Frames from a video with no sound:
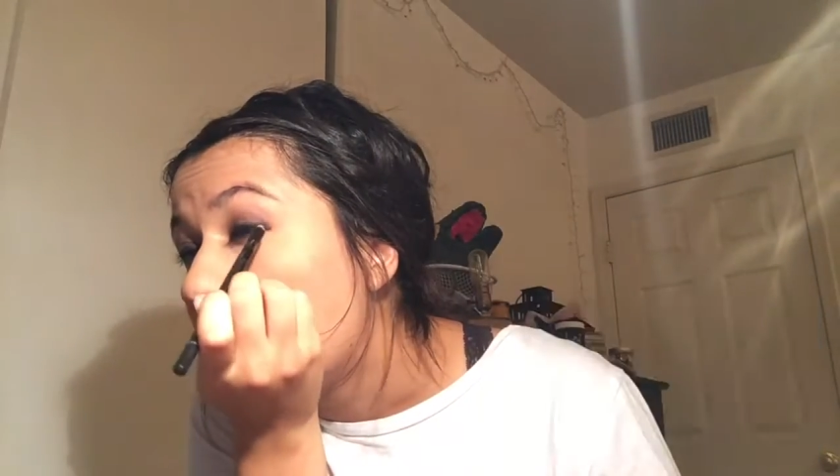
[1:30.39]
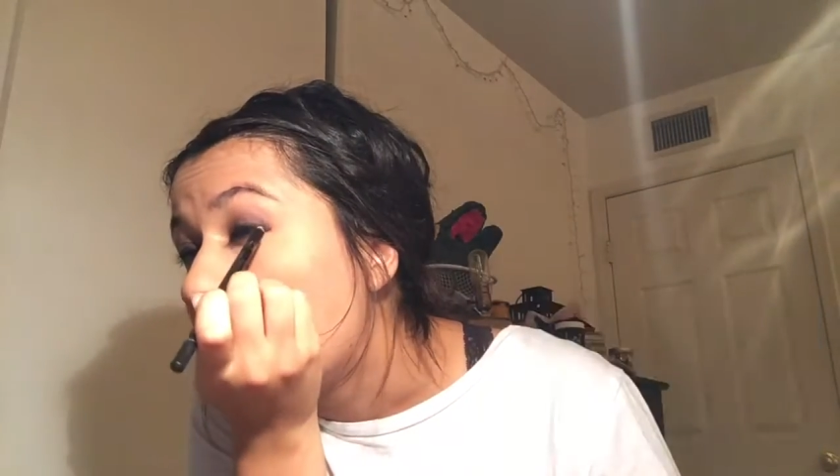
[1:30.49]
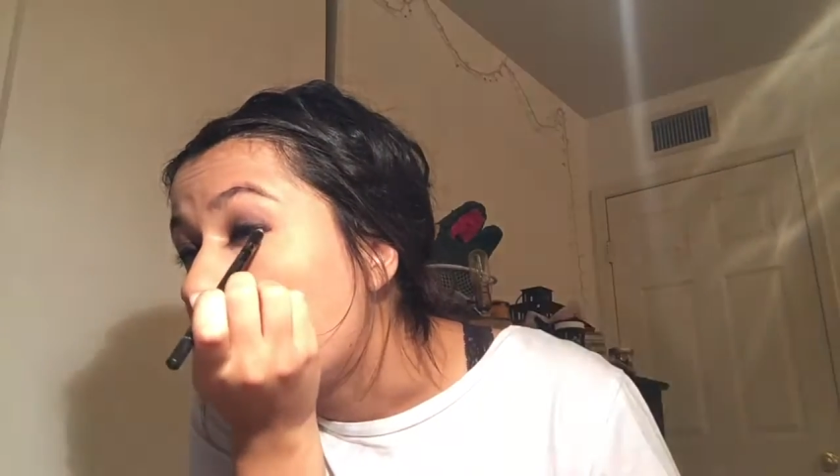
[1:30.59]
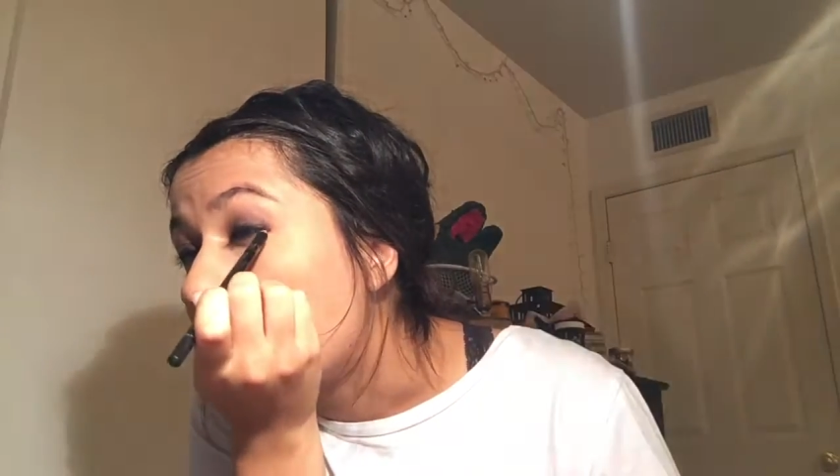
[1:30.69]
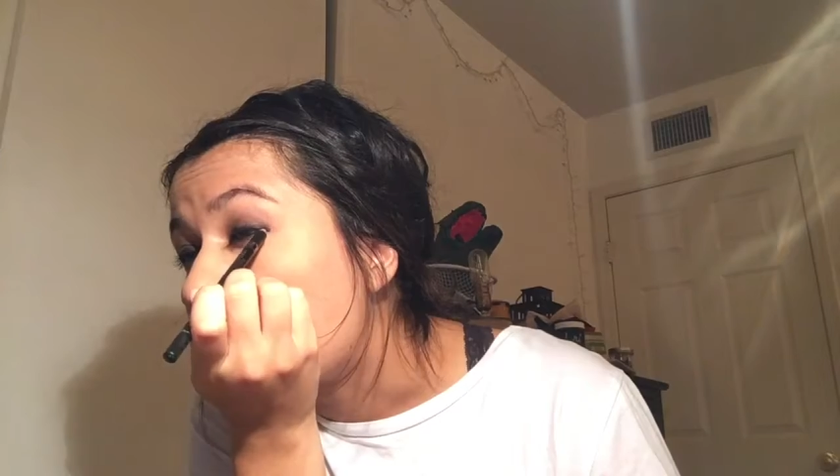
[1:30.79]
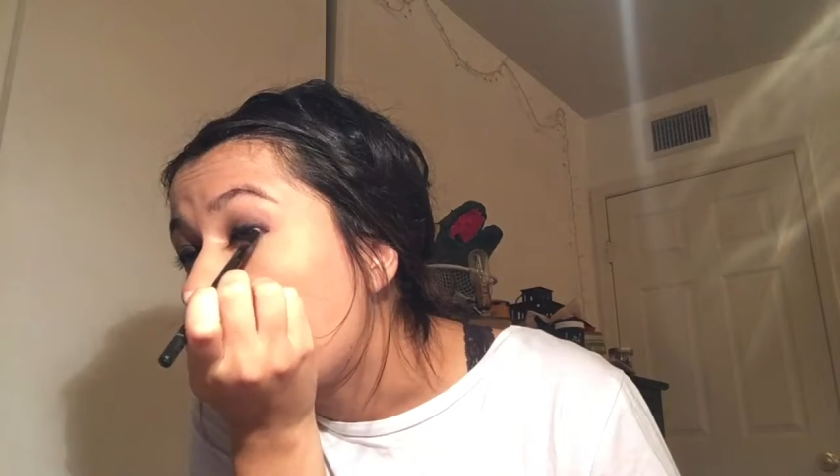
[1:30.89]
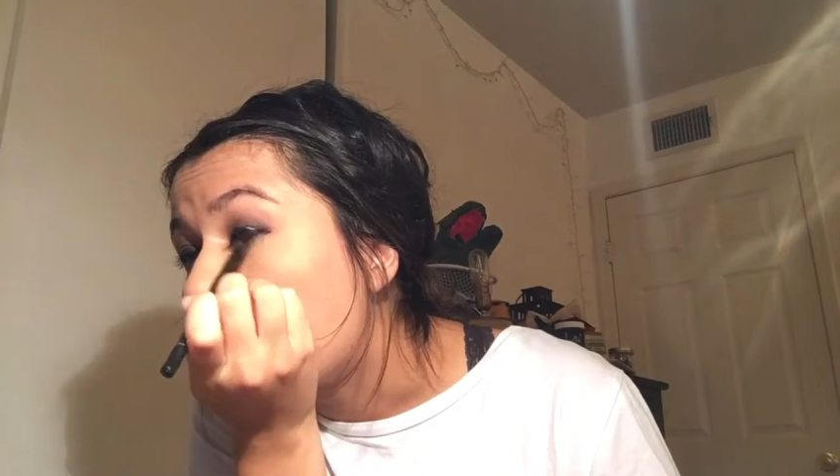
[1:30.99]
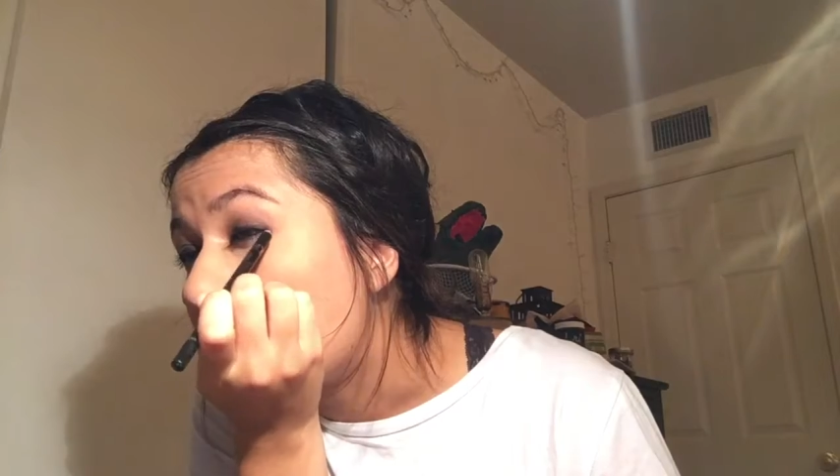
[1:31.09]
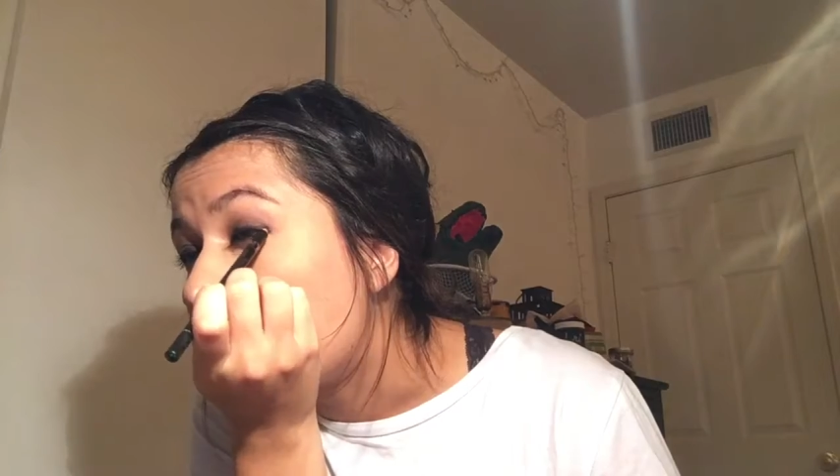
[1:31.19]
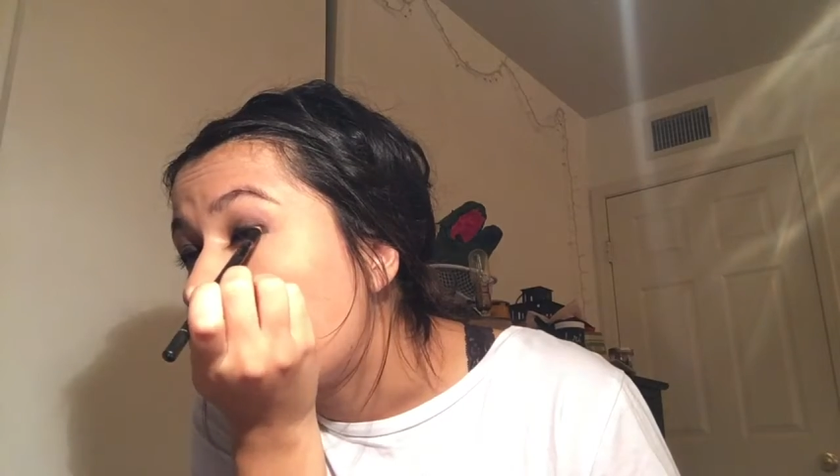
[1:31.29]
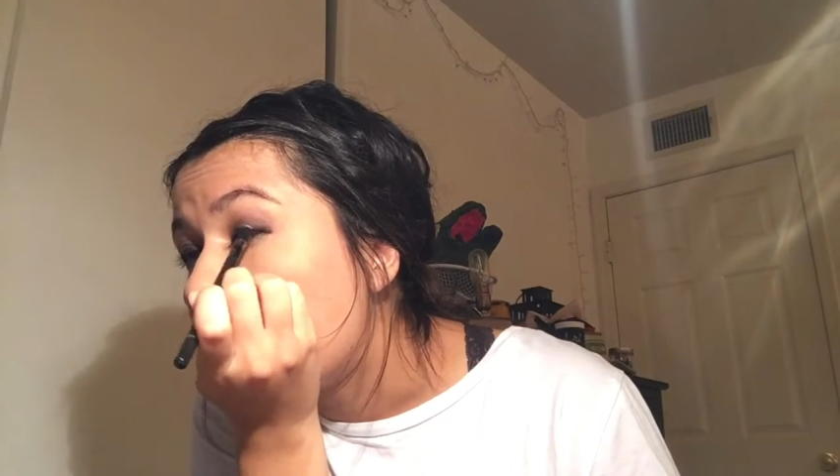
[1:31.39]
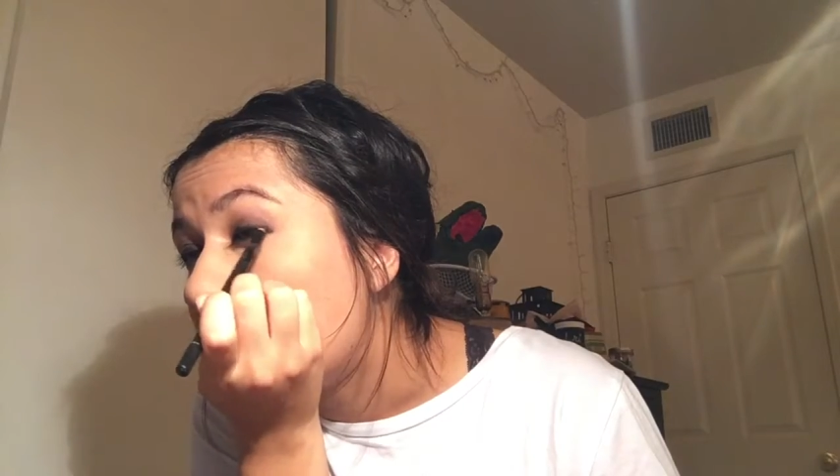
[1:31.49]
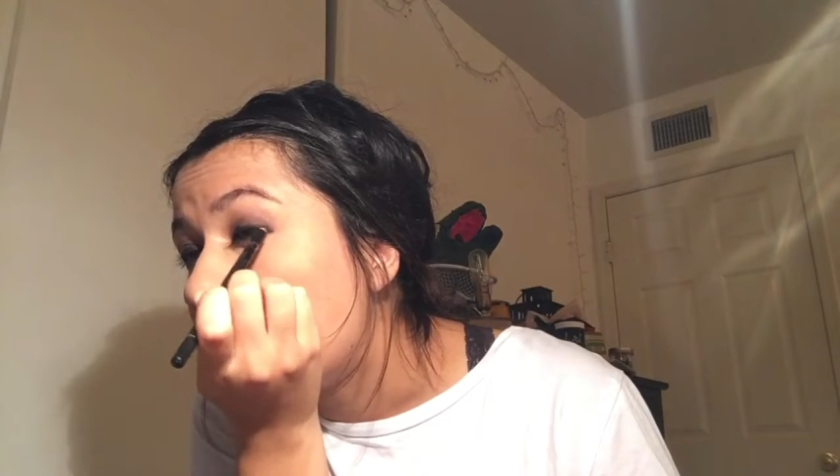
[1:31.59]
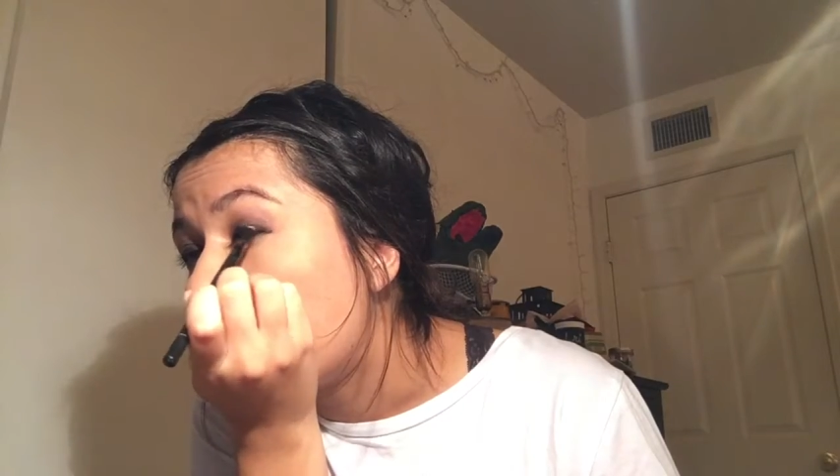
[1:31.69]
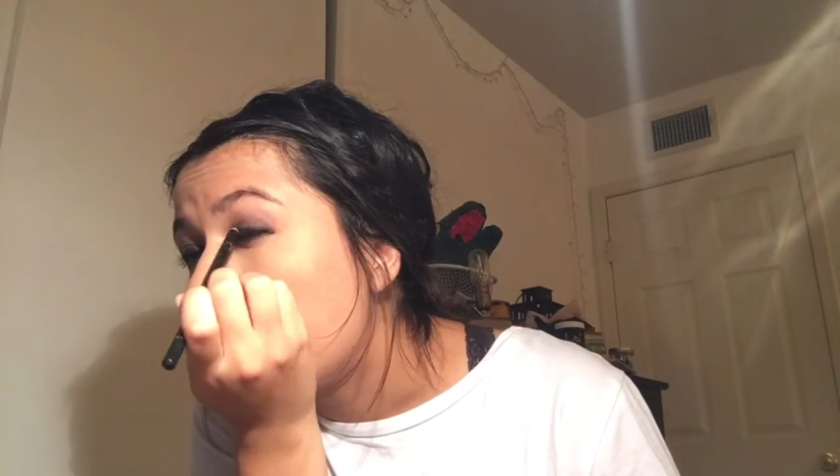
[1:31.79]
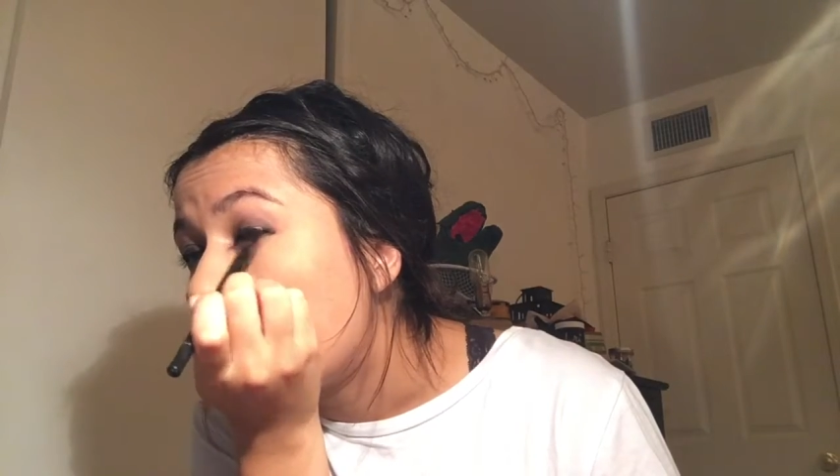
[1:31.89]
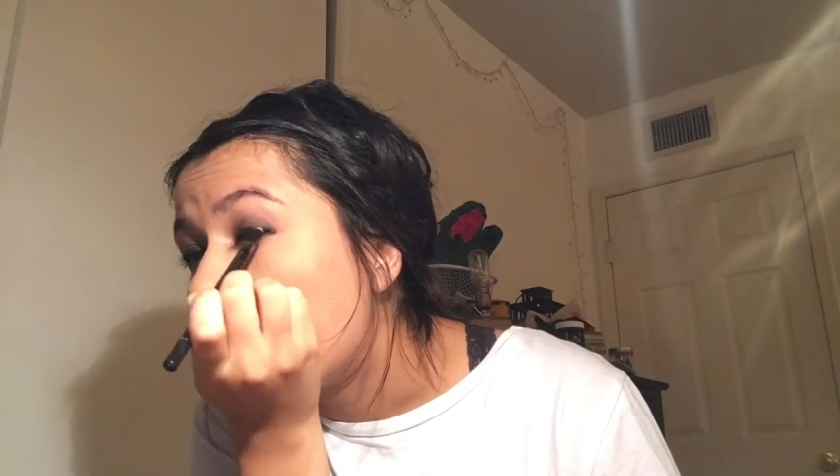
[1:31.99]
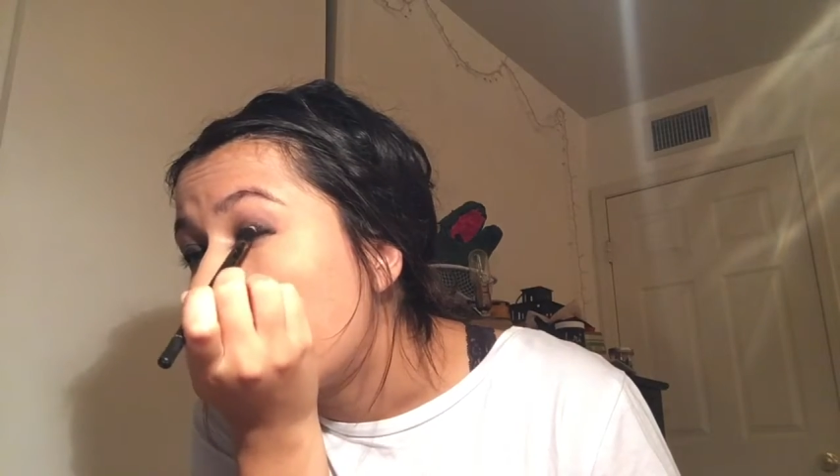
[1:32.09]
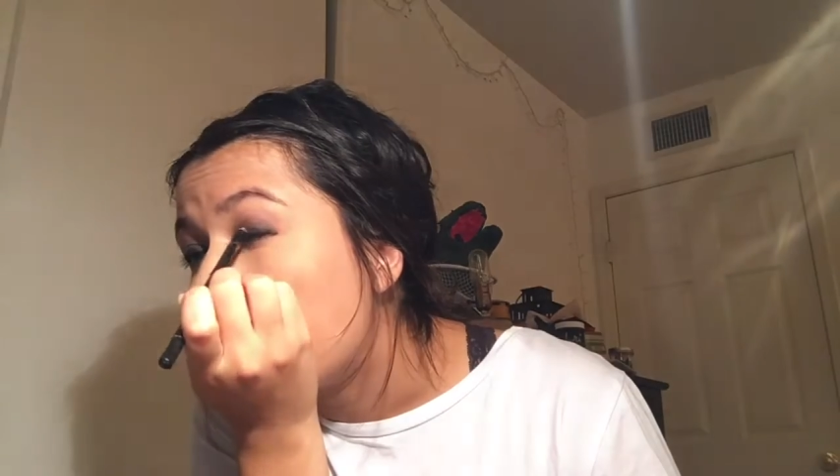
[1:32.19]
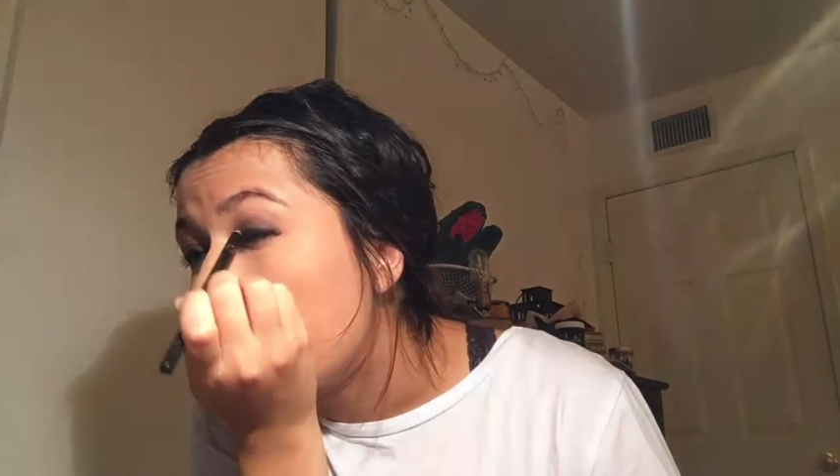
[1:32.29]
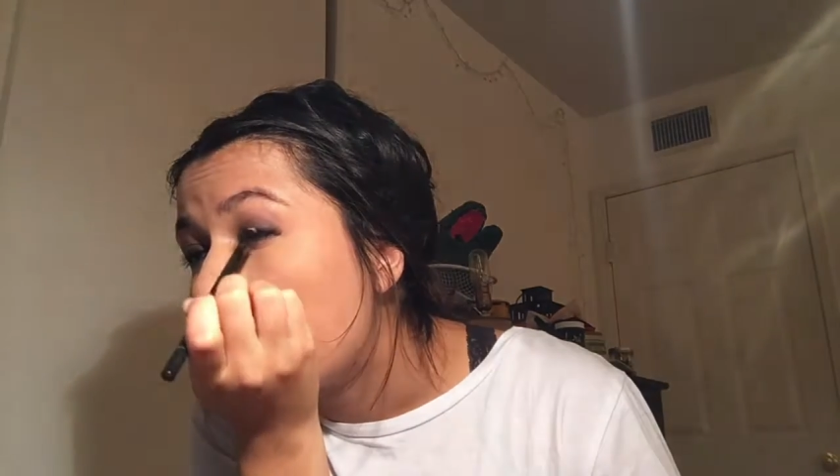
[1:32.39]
Hold on, I just gotta keep doing my